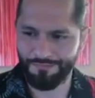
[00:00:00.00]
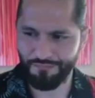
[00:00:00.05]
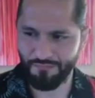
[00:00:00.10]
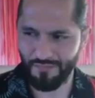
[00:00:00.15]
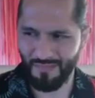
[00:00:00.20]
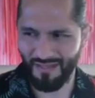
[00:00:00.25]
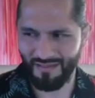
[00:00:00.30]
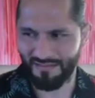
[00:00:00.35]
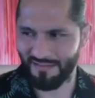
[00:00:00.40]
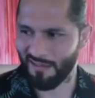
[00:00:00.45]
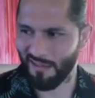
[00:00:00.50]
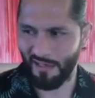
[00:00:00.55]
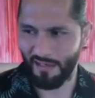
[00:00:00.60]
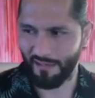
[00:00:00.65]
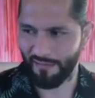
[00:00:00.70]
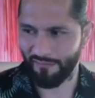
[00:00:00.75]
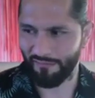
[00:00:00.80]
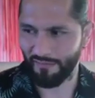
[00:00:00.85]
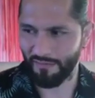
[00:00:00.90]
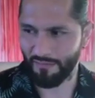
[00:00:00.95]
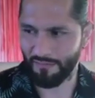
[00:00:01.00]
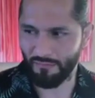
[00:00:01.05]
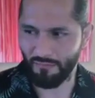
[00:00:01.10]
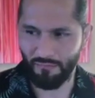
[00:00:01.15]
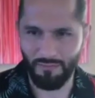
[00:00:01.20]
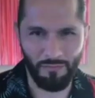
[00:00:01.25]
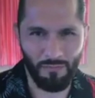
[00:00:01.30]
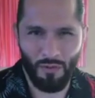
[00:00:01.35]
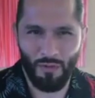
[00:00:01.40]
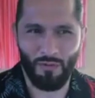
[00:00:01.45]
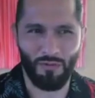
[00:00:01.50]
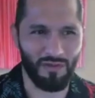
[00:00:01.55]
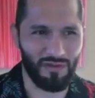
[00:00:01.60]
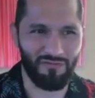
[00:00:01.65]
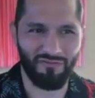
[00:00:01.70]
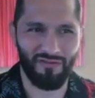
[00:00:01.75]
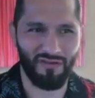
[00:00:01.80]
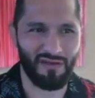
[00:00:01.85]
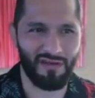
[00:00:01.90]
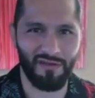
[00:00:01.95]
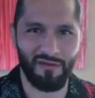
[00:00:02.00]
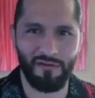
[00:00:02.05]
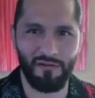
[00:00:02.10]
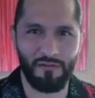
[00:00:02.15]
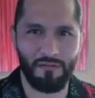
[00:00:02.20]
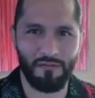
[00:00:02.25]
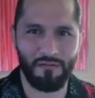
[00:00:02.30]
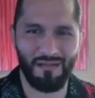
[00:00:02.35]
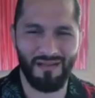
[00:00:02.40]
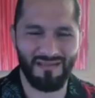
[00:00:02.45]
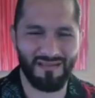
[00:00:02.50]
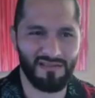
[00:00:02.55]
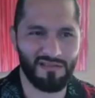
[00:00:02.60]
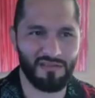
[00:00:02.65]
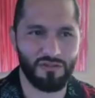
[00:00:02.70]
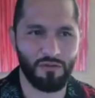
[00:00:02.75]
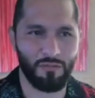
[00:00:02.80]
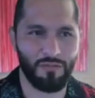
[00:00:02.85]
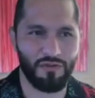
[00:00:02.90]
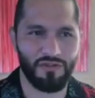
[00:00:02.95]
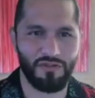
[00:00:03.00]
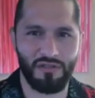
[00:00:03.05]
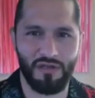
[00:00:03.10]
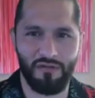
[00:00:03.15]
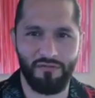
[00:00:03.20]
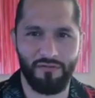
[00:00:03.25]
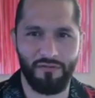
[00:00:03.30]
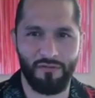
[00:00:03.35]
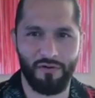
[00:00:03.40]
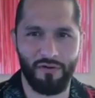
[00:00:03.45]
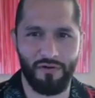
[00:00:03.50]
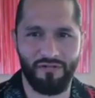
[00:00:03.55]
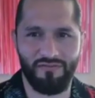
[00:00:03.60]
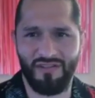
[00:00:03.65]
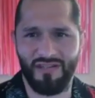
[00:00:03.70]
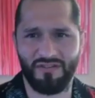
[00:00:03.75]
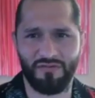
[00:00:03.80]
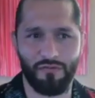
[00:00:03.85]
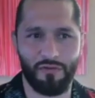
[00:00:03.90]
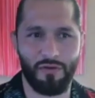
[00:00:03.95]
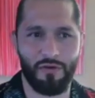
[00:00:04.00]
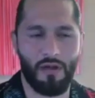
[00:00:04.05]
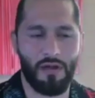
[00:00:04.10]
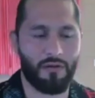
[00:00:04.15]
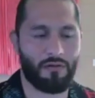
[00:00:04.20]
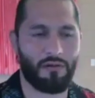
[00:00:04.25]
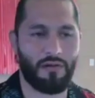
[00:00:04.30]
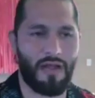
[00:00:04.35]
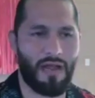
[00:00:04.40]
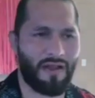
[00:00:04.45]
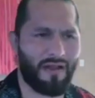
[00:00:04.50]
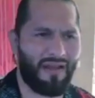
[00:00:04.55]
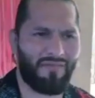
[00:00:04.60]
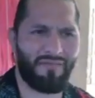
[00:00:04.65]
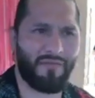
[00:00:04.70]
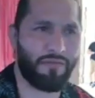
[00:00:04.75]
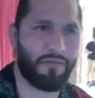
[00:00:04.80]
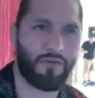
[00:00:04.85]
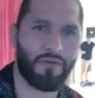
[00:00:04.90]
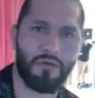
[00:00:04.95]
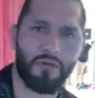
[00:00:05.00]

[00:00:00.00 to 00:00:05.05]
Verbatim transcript: That's not even remotely funnier. That's the stupidest shit I've ever heard. If that's real, he said, "Get out of,